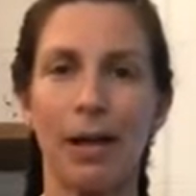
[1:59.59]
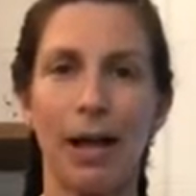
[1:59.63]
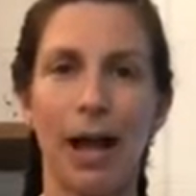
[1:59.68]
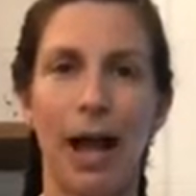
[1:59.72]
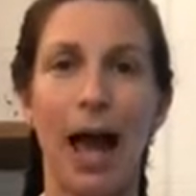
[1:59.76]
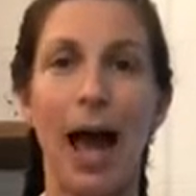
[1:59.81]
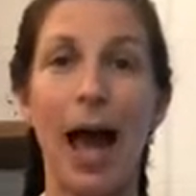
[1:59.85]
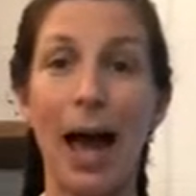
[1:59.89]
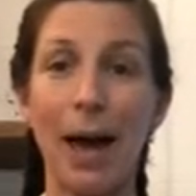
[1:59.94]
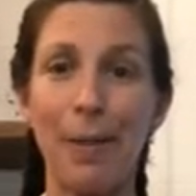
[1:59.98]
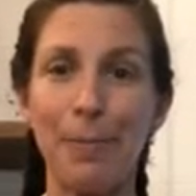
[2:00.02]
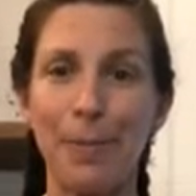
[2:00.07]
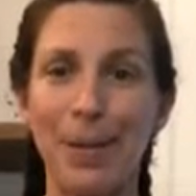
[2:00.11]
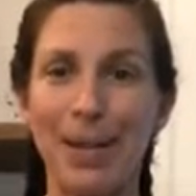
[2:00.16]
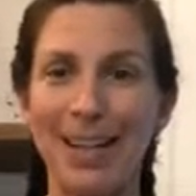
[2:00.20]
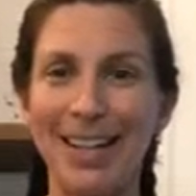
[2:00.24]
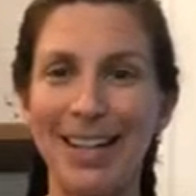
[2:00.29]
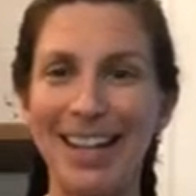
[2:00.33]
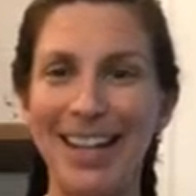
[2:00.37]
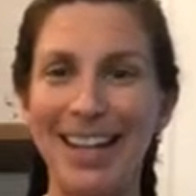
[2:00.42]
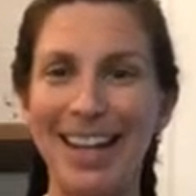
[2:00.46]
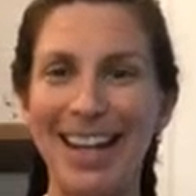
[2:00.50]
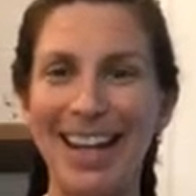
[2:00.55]

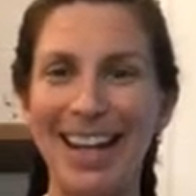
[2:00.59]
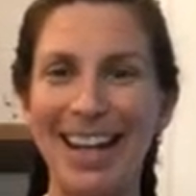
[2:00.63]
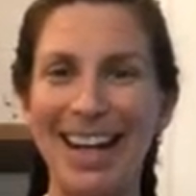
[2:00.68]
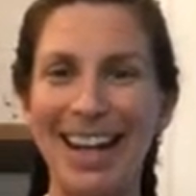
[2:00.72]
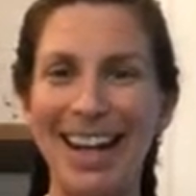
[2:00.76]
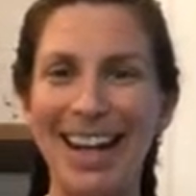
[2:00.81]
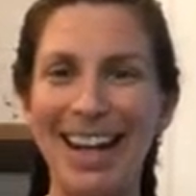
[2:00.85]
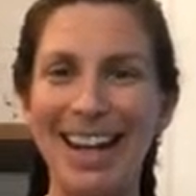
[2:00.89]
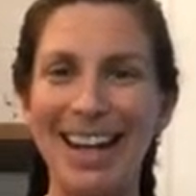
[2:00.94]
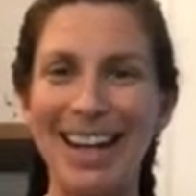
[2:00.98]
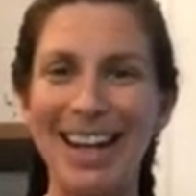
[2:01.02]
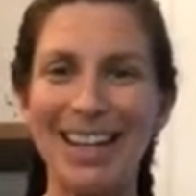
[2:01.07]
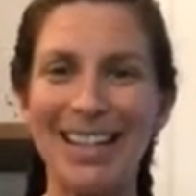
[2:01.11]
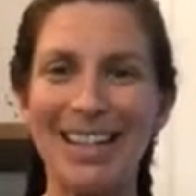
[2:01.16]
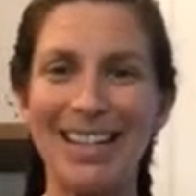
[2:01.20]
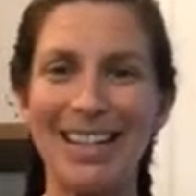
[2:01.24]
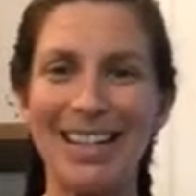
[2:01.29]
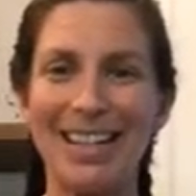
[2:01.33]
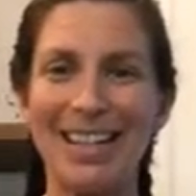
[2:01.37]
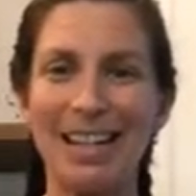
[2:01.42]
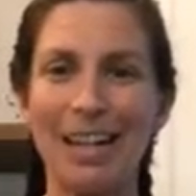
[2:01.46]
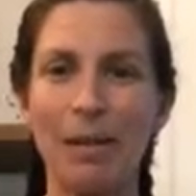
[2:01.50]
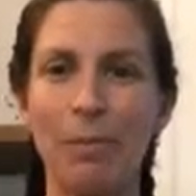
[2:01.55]
happen. And
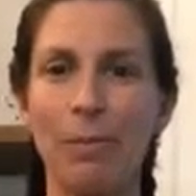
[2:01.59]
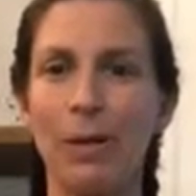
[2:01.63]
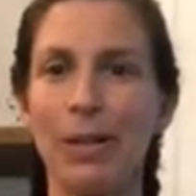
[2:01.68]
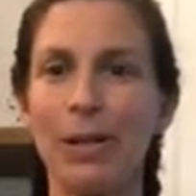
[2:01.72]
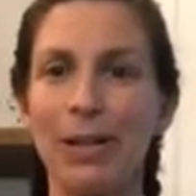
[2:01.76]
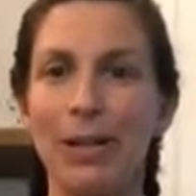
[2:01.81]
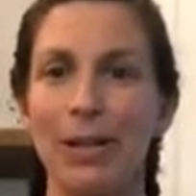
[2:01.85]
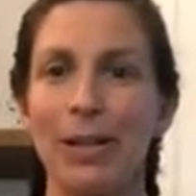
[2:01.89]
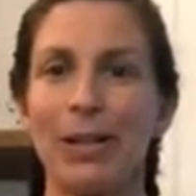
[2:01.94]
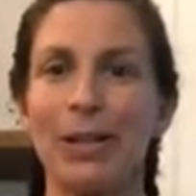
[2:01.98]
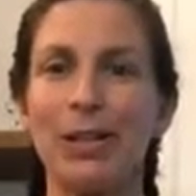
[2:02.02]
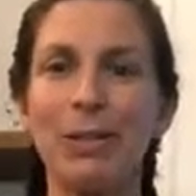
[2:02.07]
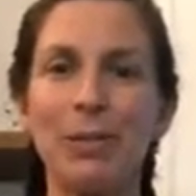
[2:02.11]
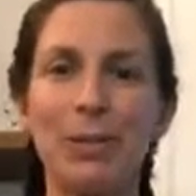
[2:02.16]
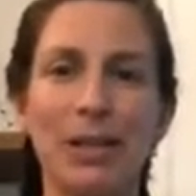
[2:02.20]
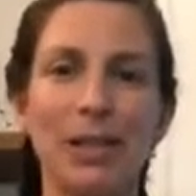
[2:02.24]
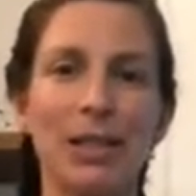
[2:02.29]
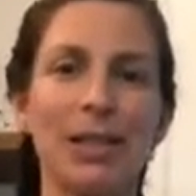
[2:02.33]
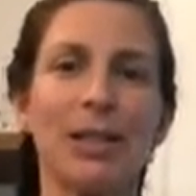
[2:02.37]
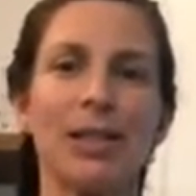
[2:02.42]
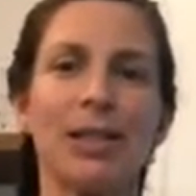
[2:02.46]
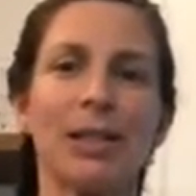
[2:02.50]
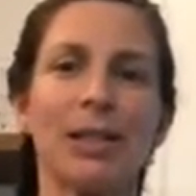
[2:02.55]
then what are you going to do with this